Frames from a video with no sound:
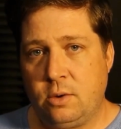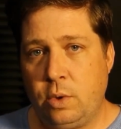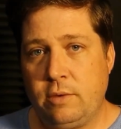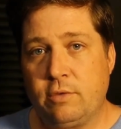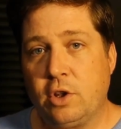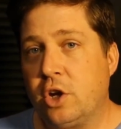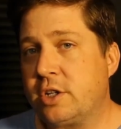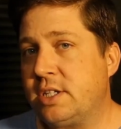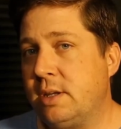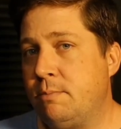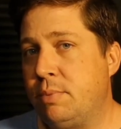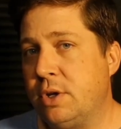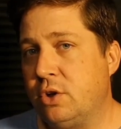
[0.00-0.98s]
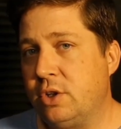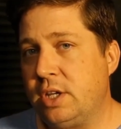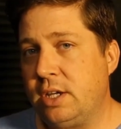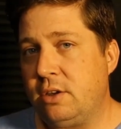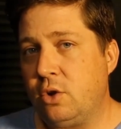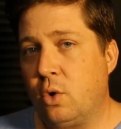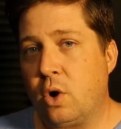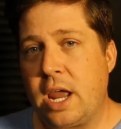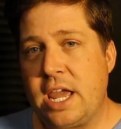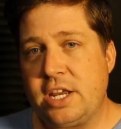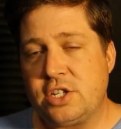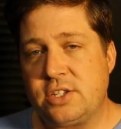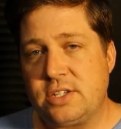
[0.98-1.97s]
We've looked at building your
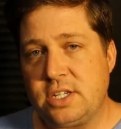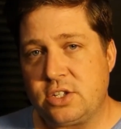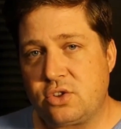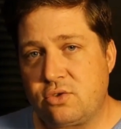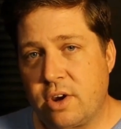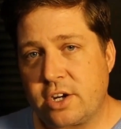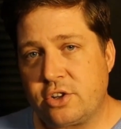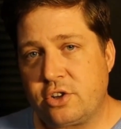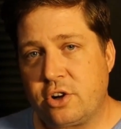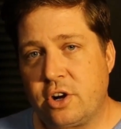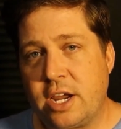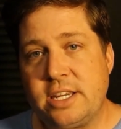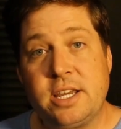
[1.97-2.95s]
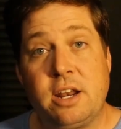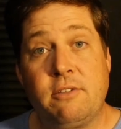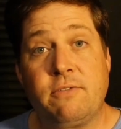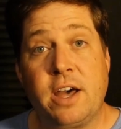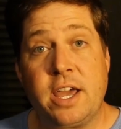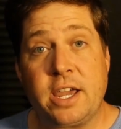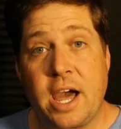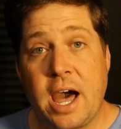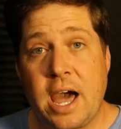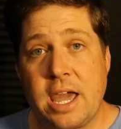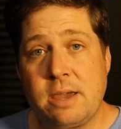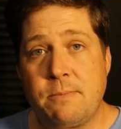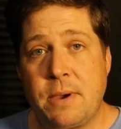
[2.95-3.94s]
agency structure, identifying
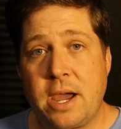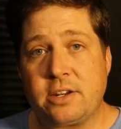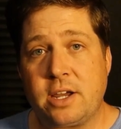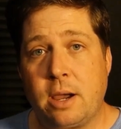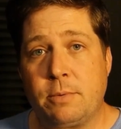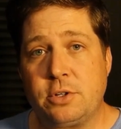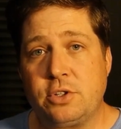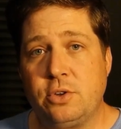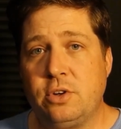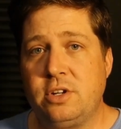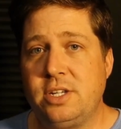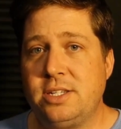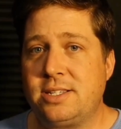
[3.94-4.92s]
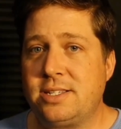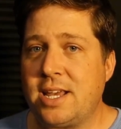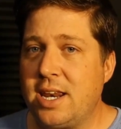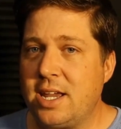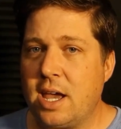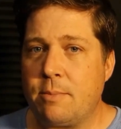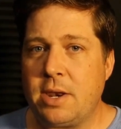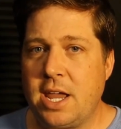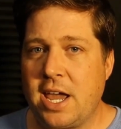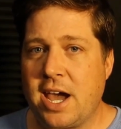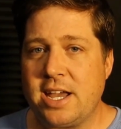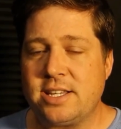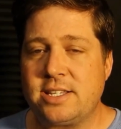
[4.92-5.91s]
high-impact opportunities, setting up an
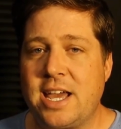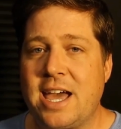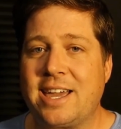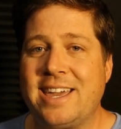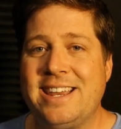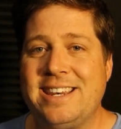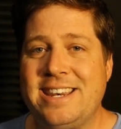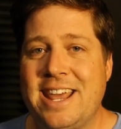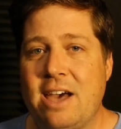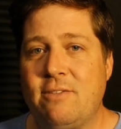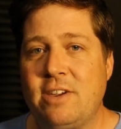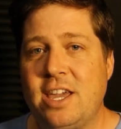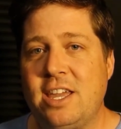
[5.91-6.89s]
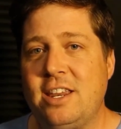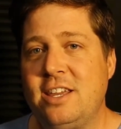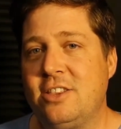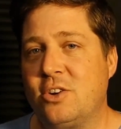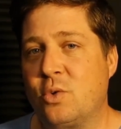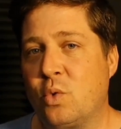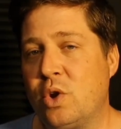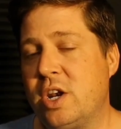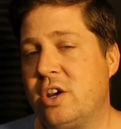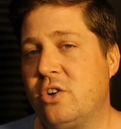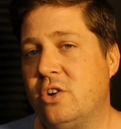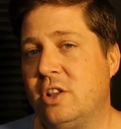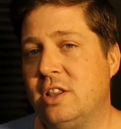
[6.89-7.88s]
AI stack, and navigating the
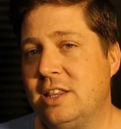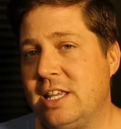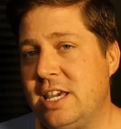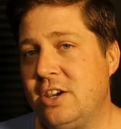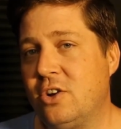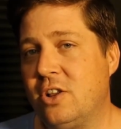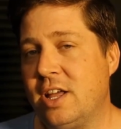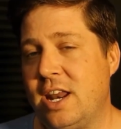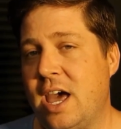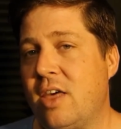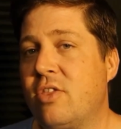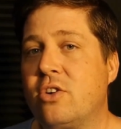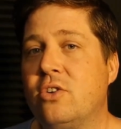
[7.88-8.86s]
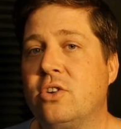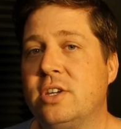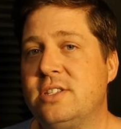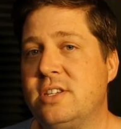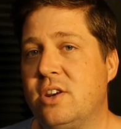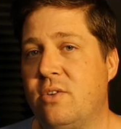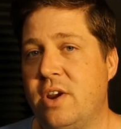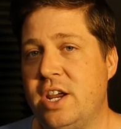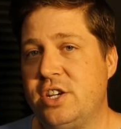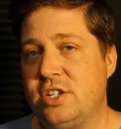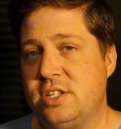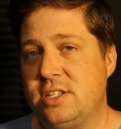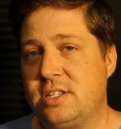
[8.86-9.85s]
critical legal and ethical
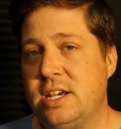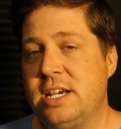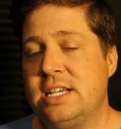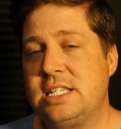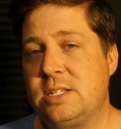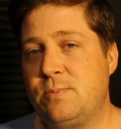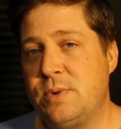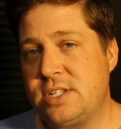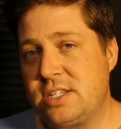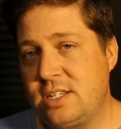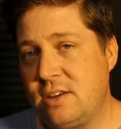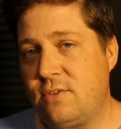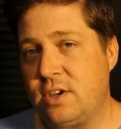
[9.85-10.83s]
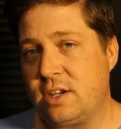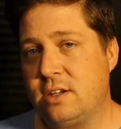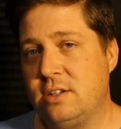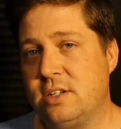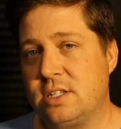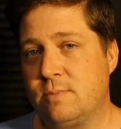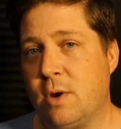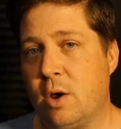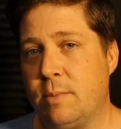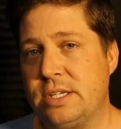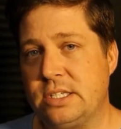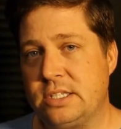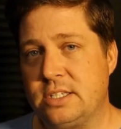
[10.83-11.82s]
considerations specific to small
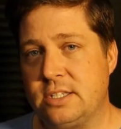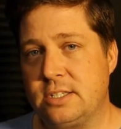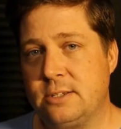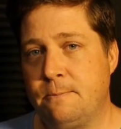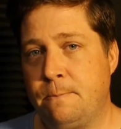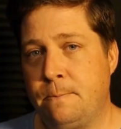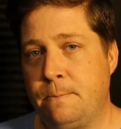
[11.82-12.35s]
businesses.